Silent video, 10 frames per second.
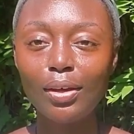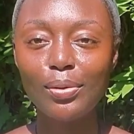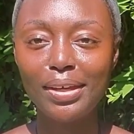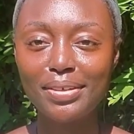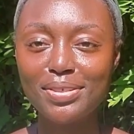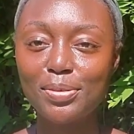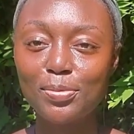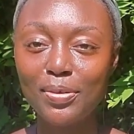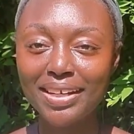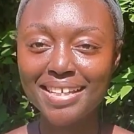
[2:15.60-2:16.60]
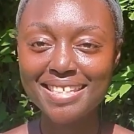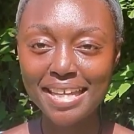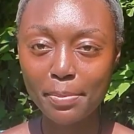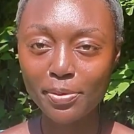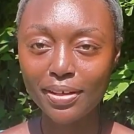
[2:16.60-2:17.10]
Okay, so what is
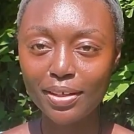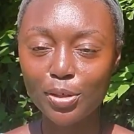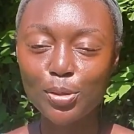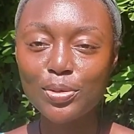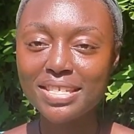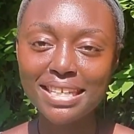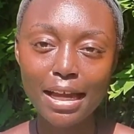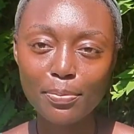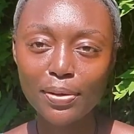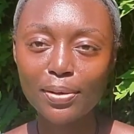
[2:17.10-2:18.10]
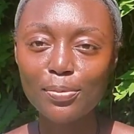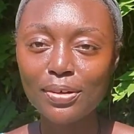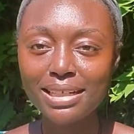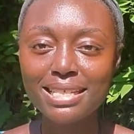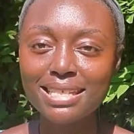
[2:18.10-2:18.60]
khepra? Who is khepra?
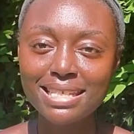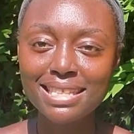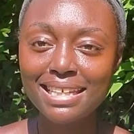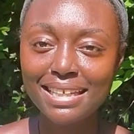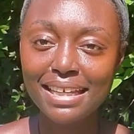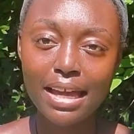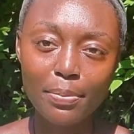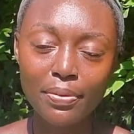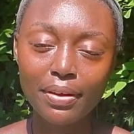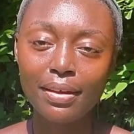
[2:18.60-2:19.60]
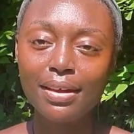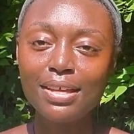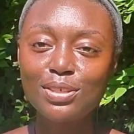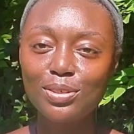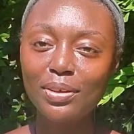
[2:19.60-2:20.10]
What is this thing, khepra?
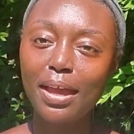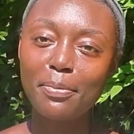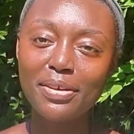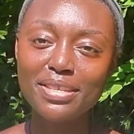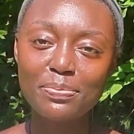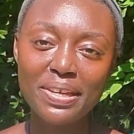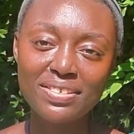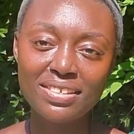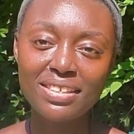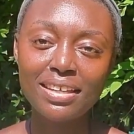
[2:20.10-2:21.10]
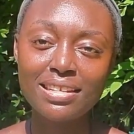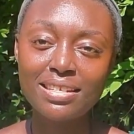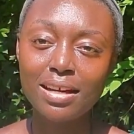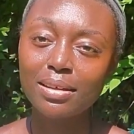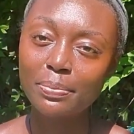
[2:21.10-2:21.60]
So khepra is basically a
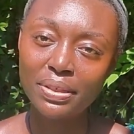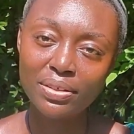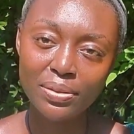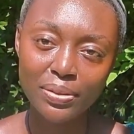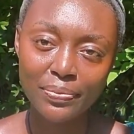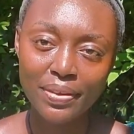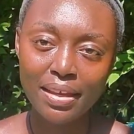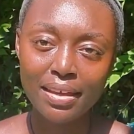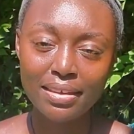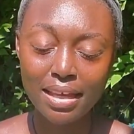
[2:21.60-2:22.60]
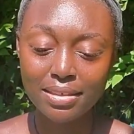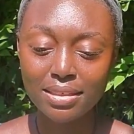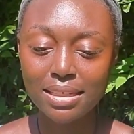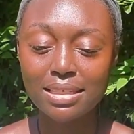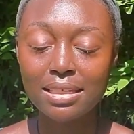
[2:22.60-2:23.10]
dung beetle.
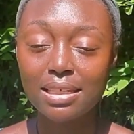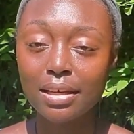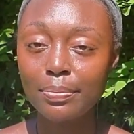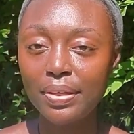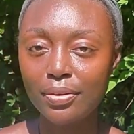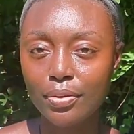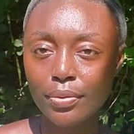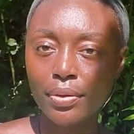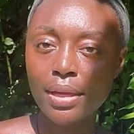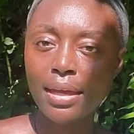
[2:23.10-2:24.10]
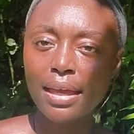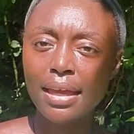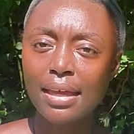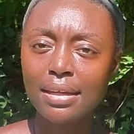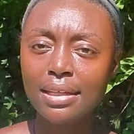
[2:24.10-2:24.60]
Yes, it's a dung beetle.
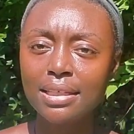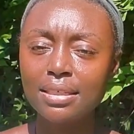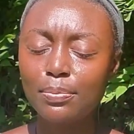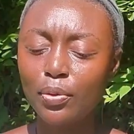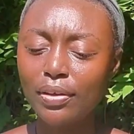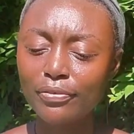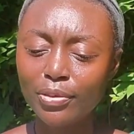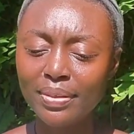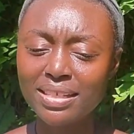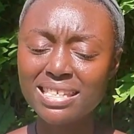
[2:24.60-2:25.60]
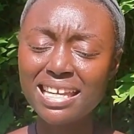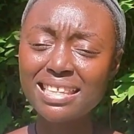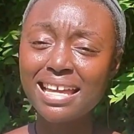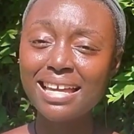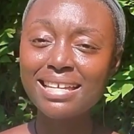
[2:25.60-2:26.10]
And it's important for me to
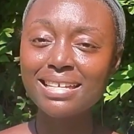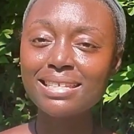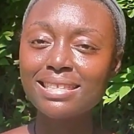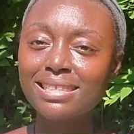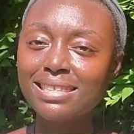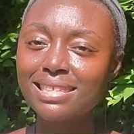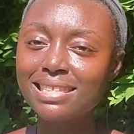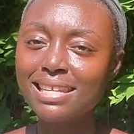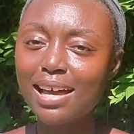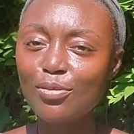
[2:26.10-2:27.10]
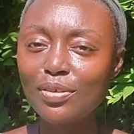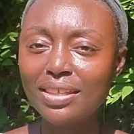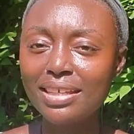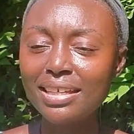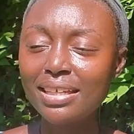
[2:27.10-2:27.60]
say that it's not
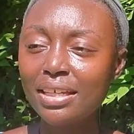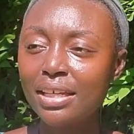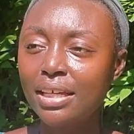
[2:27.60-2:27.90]
really